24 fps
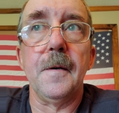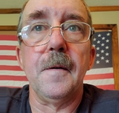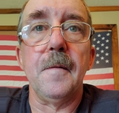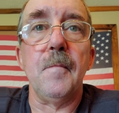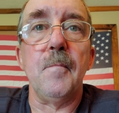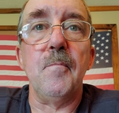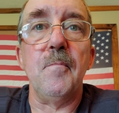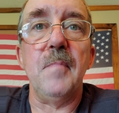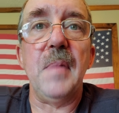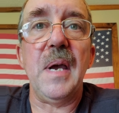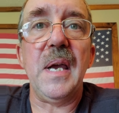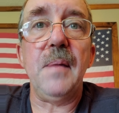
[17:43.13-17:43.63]

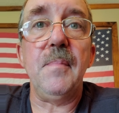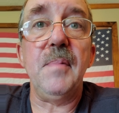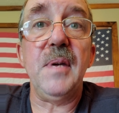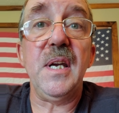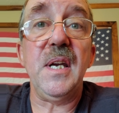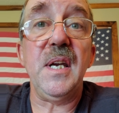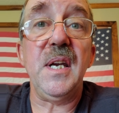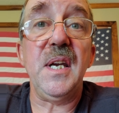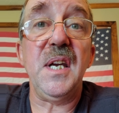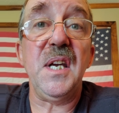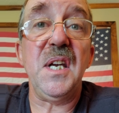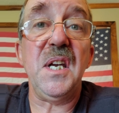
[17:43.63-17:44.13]

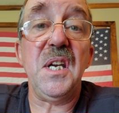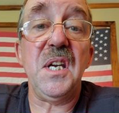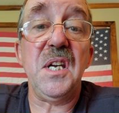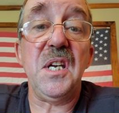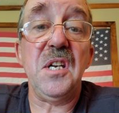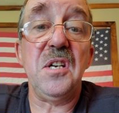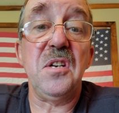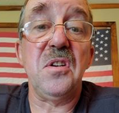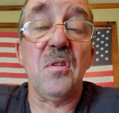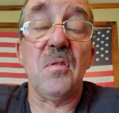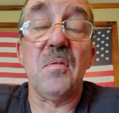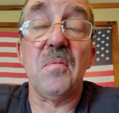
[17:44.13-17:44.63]

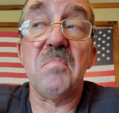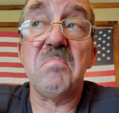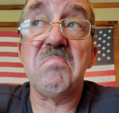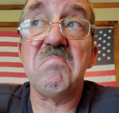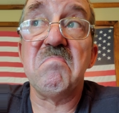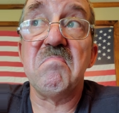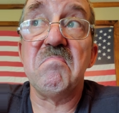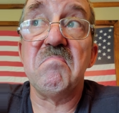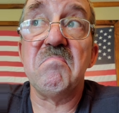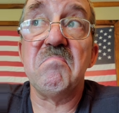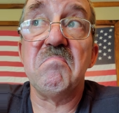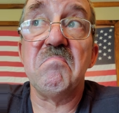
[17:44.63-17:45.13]
Maybe you're
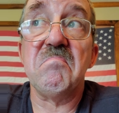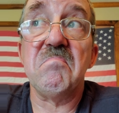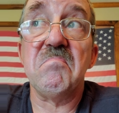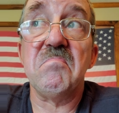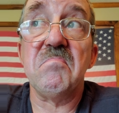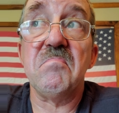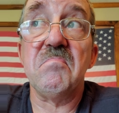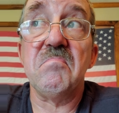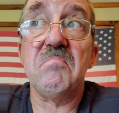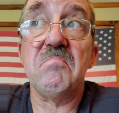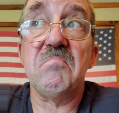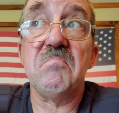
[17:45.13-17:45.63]

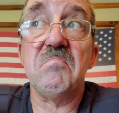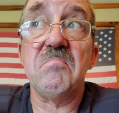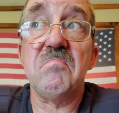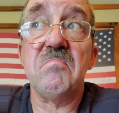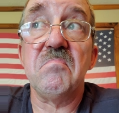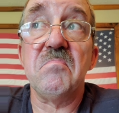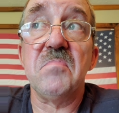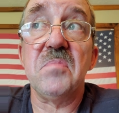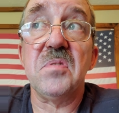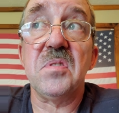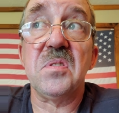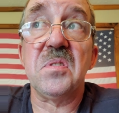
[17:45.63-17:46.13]

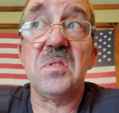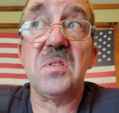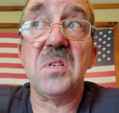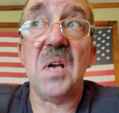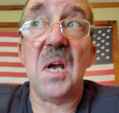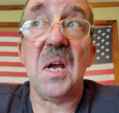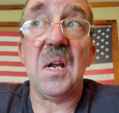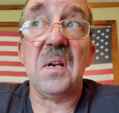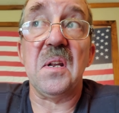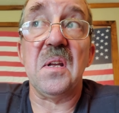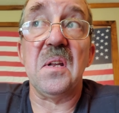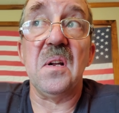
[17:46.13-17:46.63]

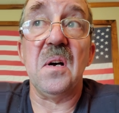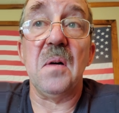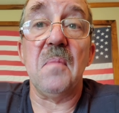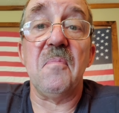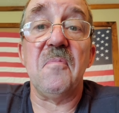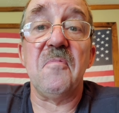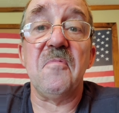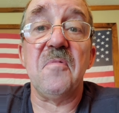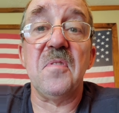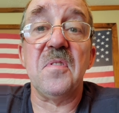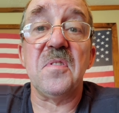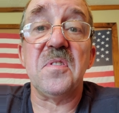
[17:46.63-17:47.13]
setting it up
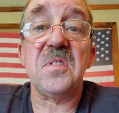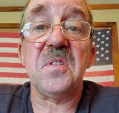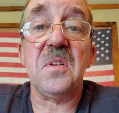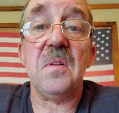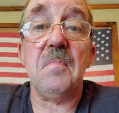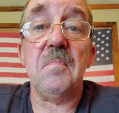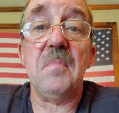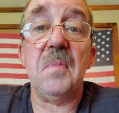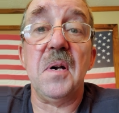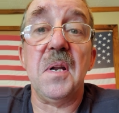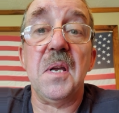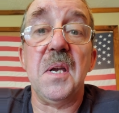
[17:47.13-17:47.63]
for
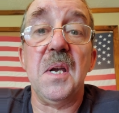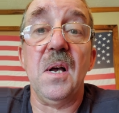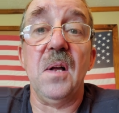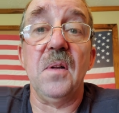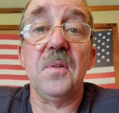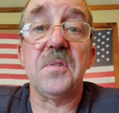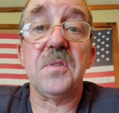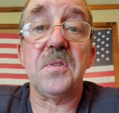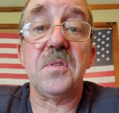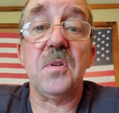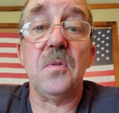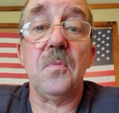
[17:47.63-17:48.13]
somebody
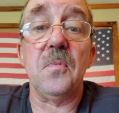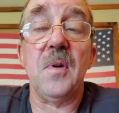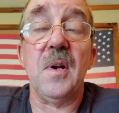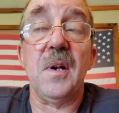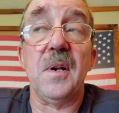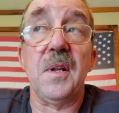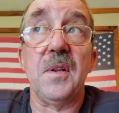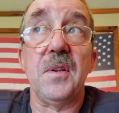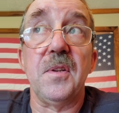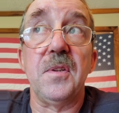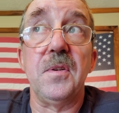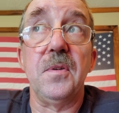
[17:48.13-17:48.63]
else to run
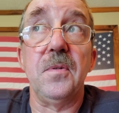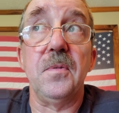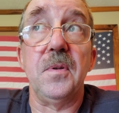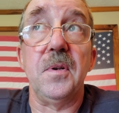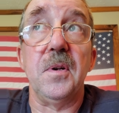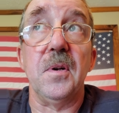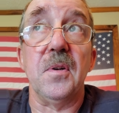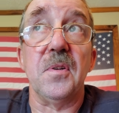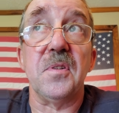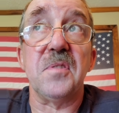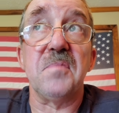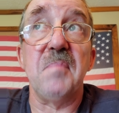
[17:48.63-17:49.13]
in 2
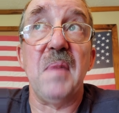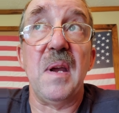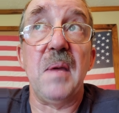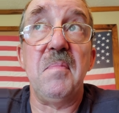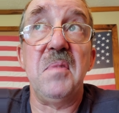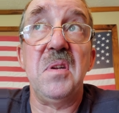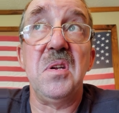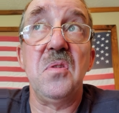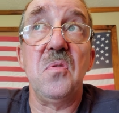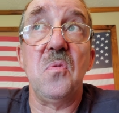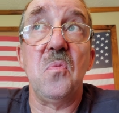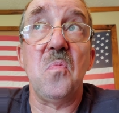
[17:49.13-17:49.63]
years.
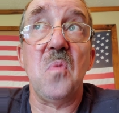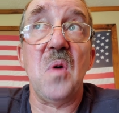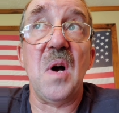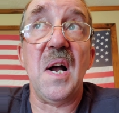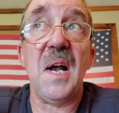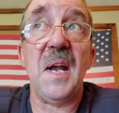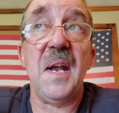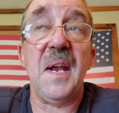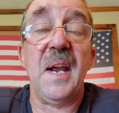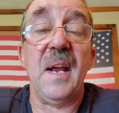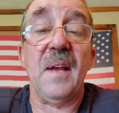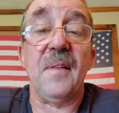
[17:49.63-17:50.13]
Maybe you
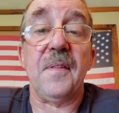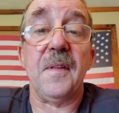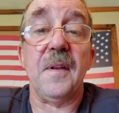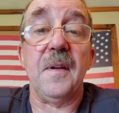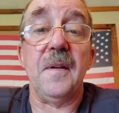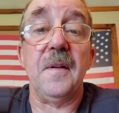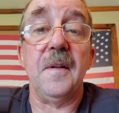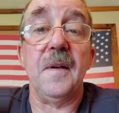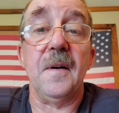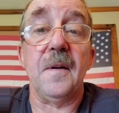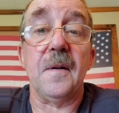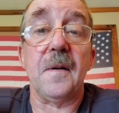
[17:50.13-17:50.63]
want Anthony
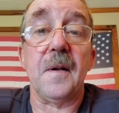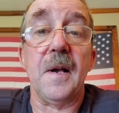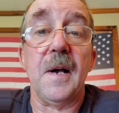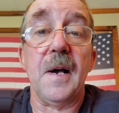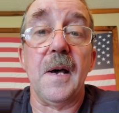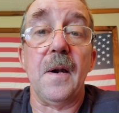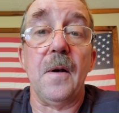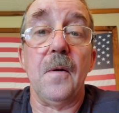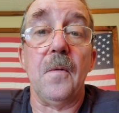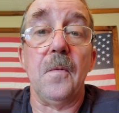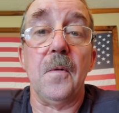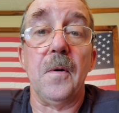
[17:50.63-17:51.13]

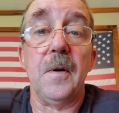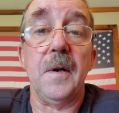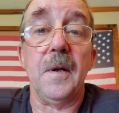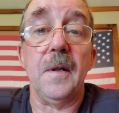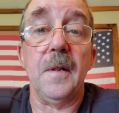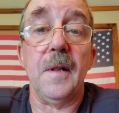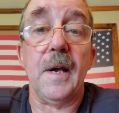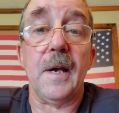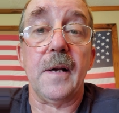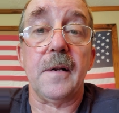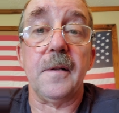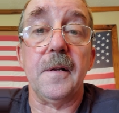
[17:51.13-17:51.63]
Delgado
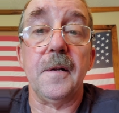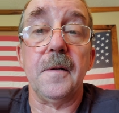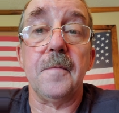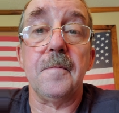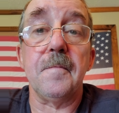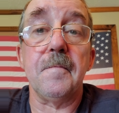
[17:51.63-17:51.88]
reelected